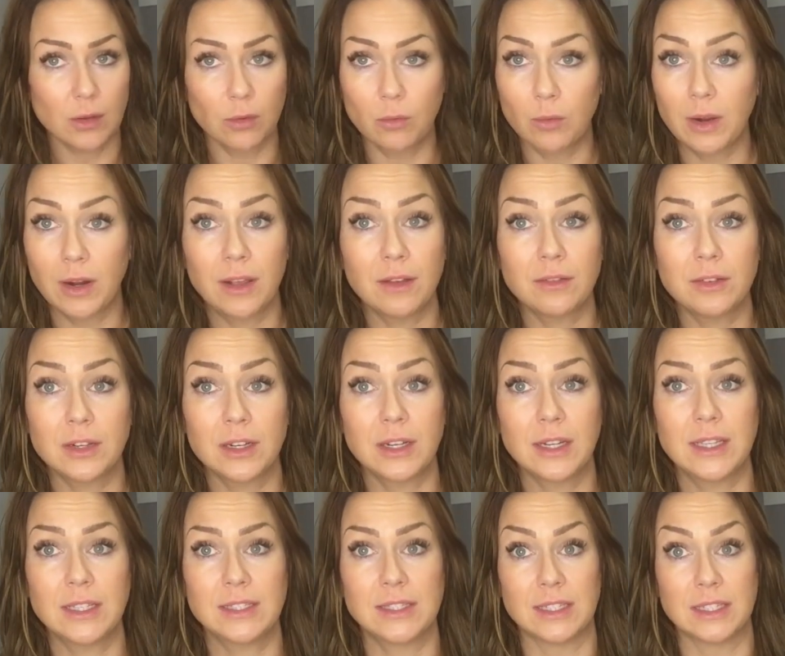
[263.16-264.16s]
whatever it
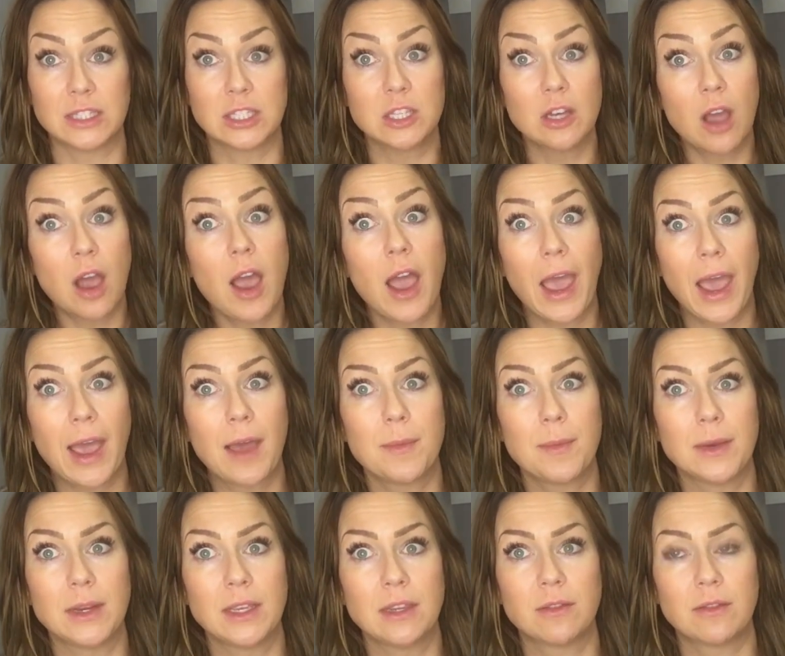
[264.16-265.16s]
is that's not
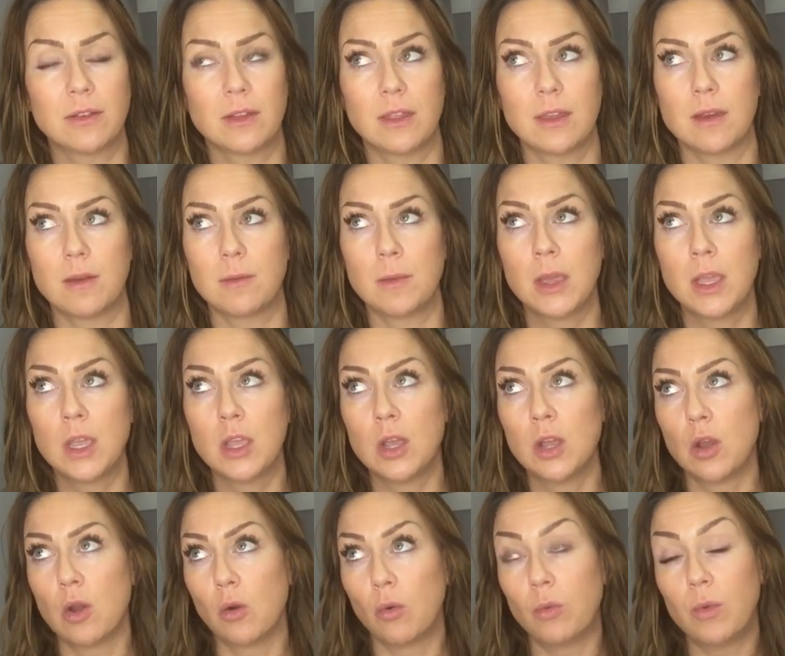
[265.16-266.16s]
happening for them
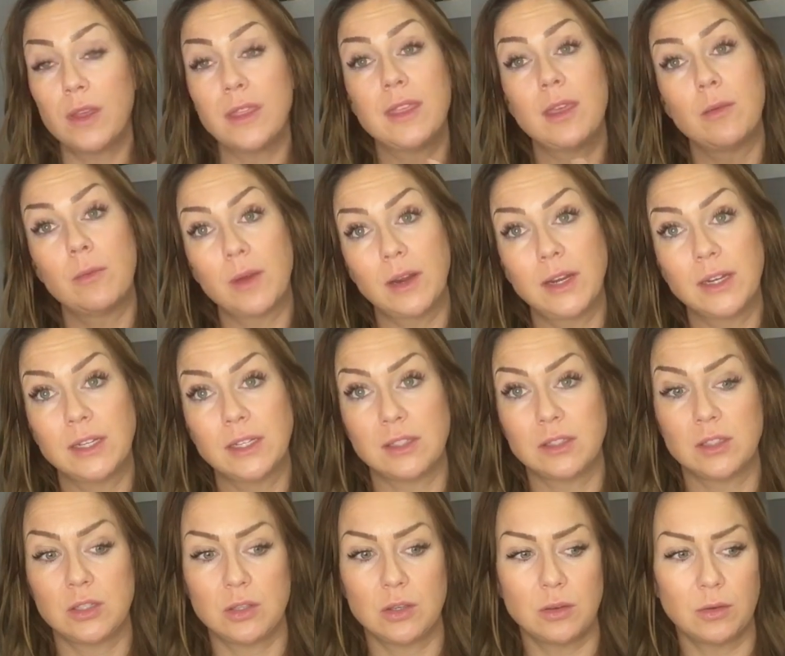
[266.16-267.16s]
when they wanted it
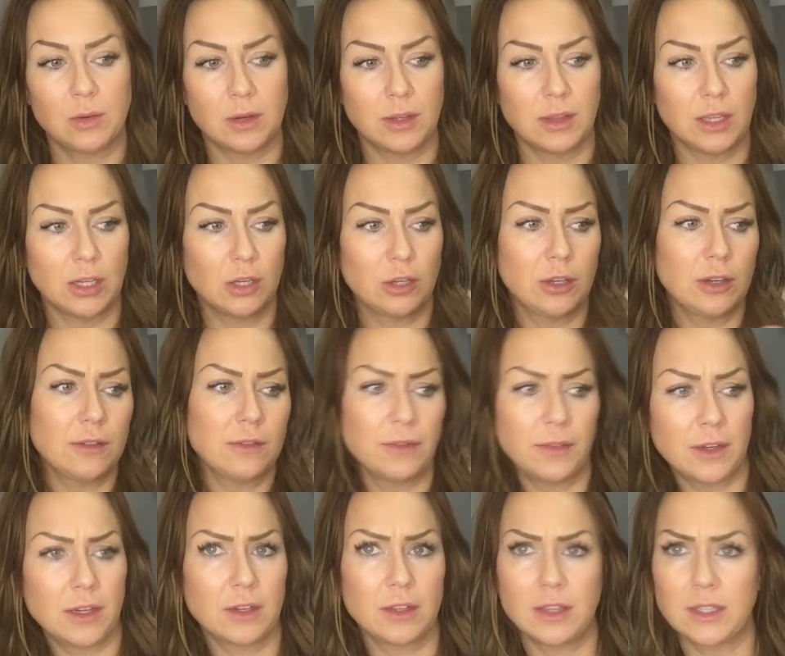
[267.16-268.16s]
to, or they couldn't
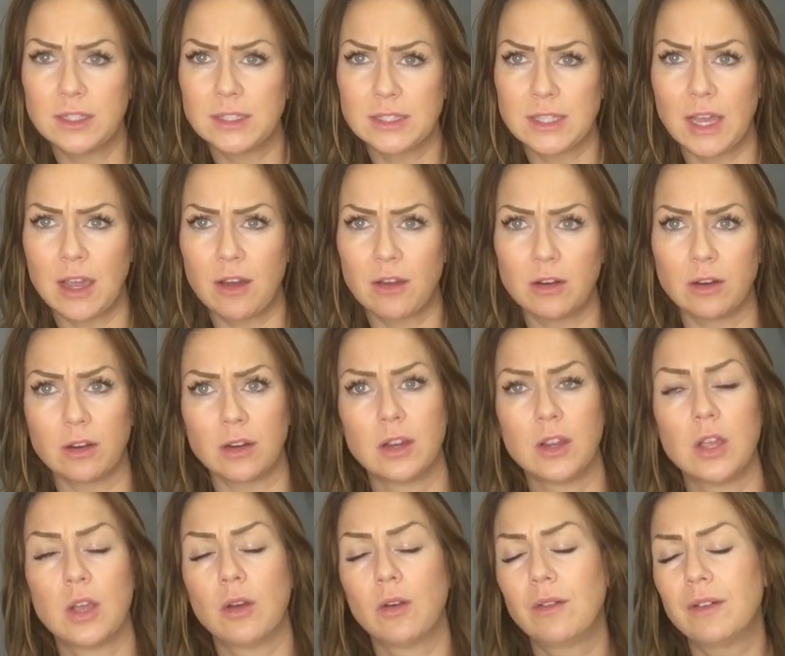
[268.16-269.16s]
figure this out, or
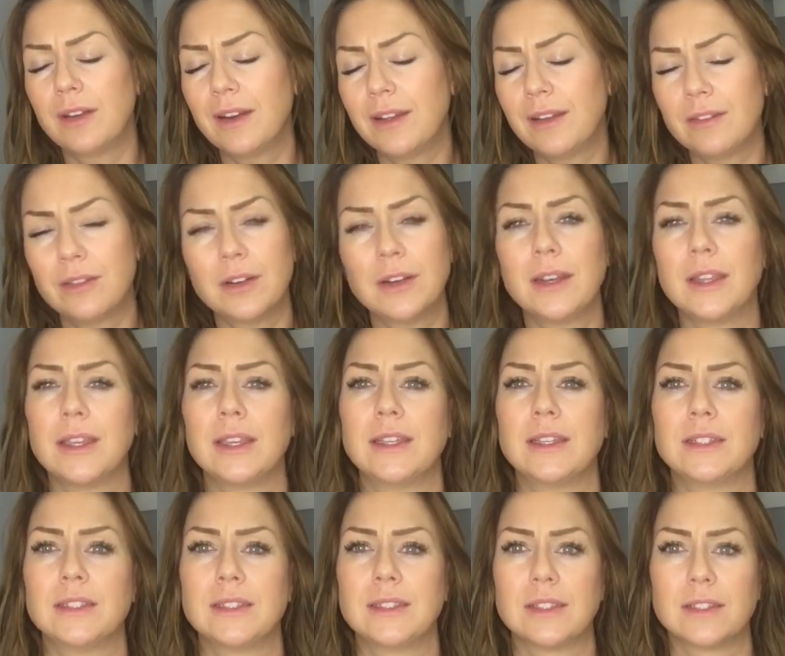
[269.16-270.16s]
whatever it
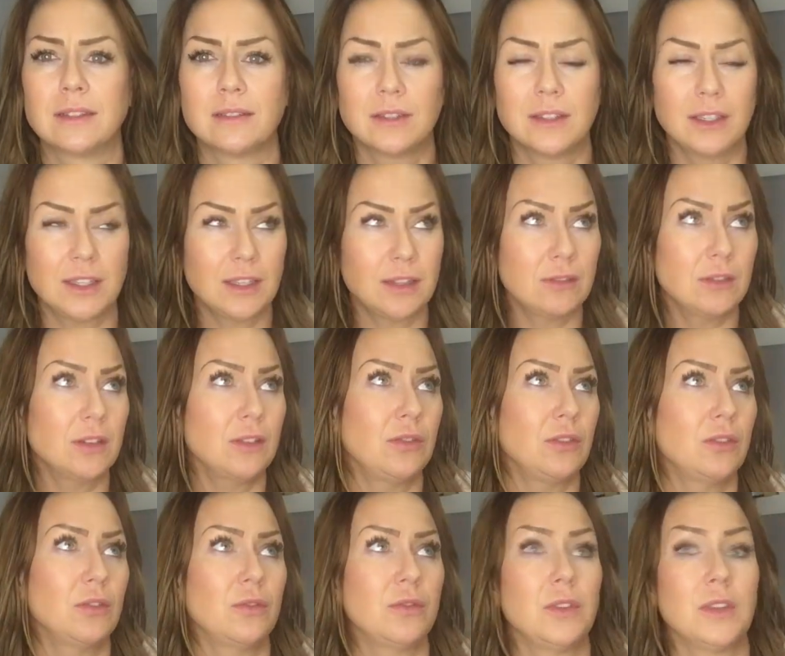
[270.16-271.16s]
is, even if
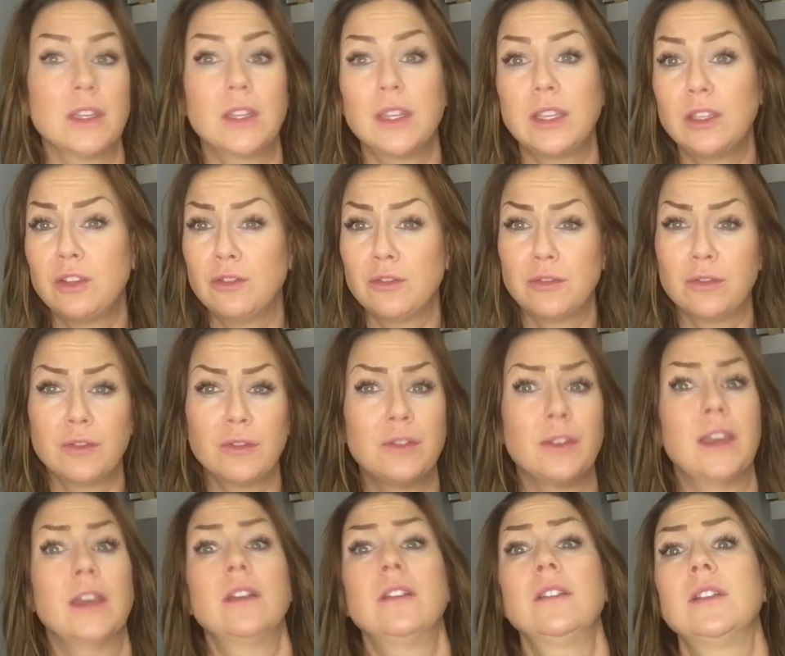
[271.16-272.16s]
you feel like you've
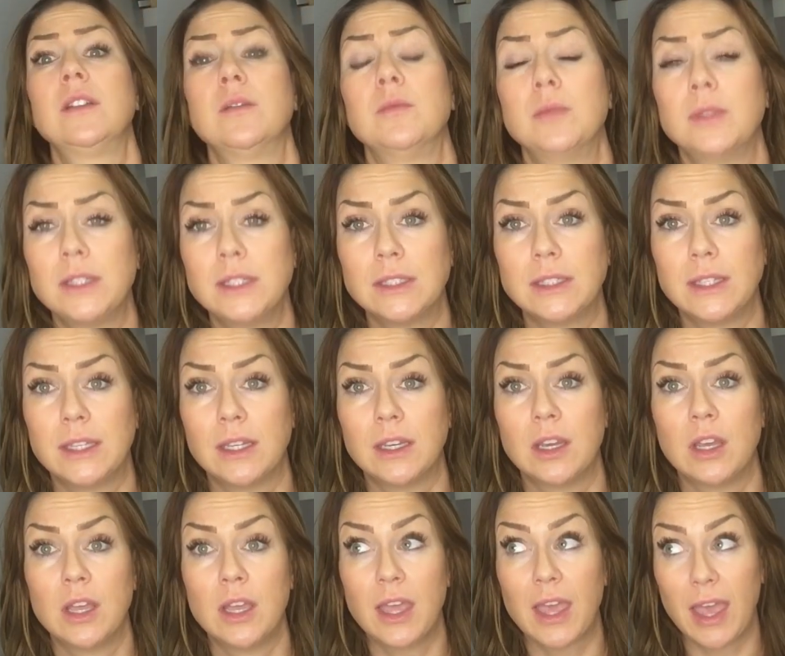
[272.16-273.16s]
failed completely,
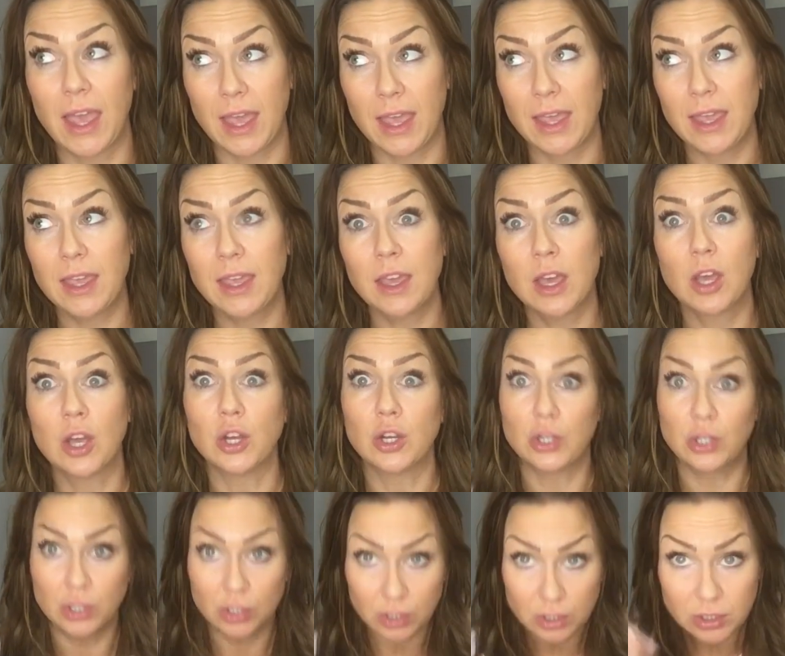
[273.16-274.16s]
A,
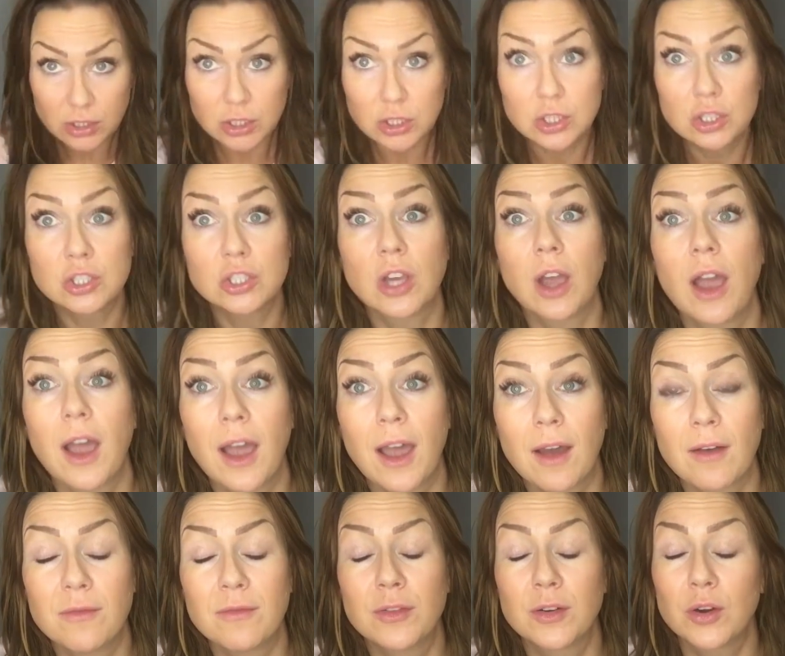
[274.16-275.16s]
good
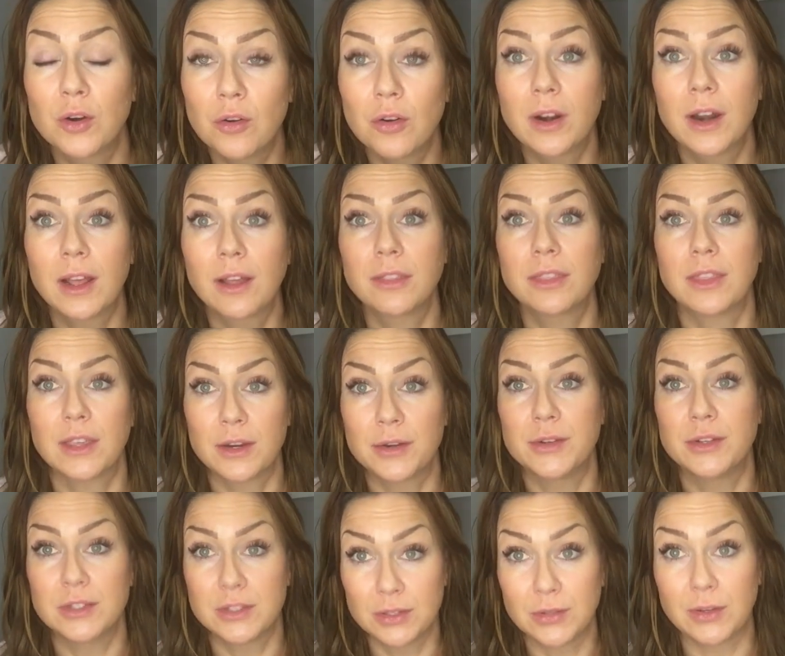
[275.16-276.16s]
job for going out there
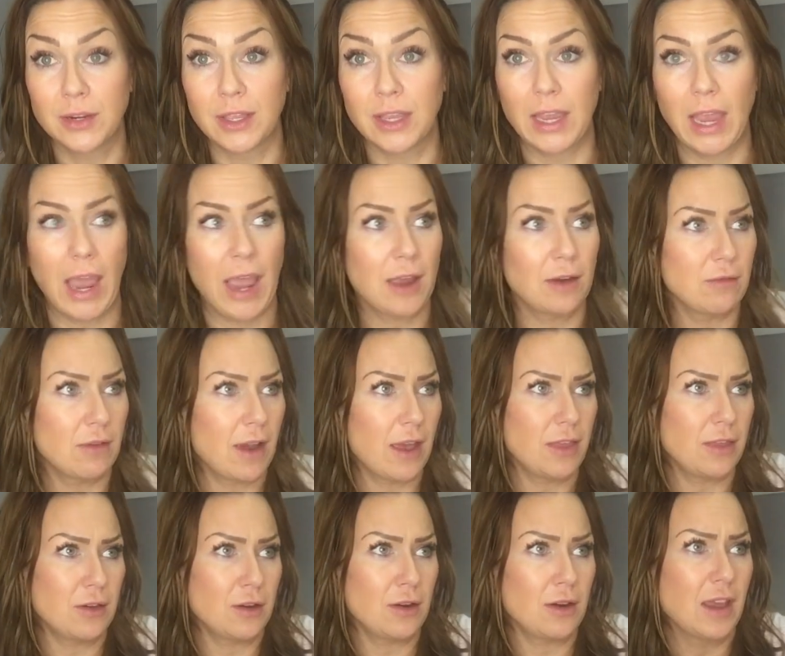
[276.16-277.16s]
and doing it. I'd
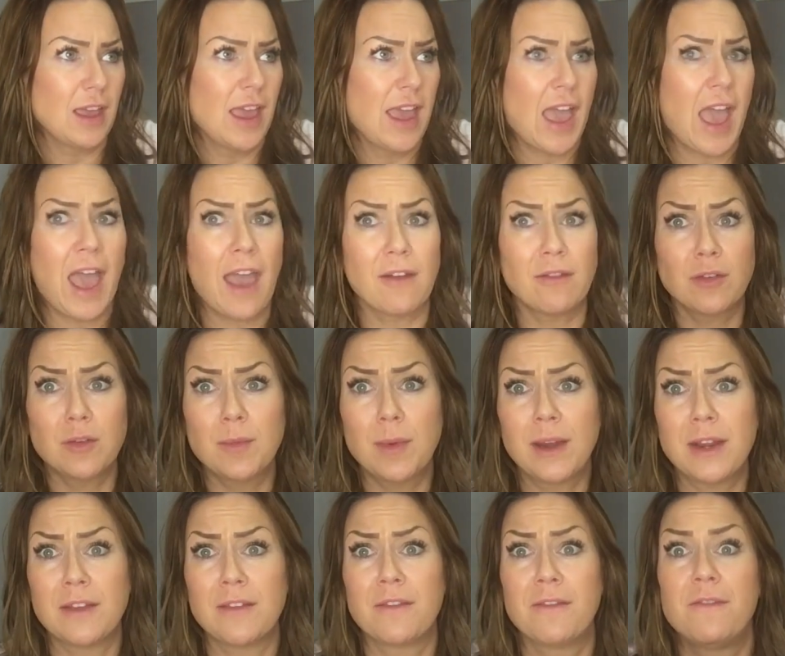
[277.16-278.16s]
rather
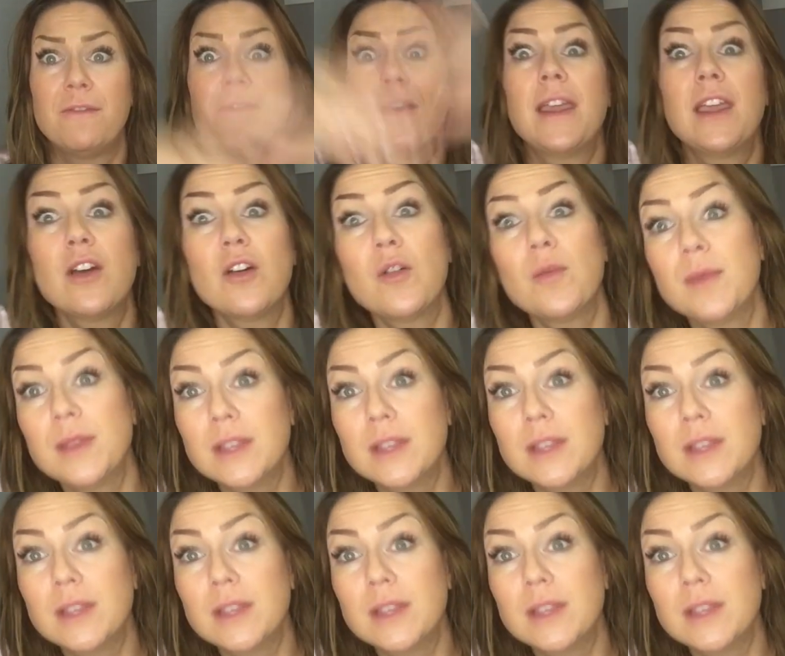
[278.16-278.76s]
everybody fail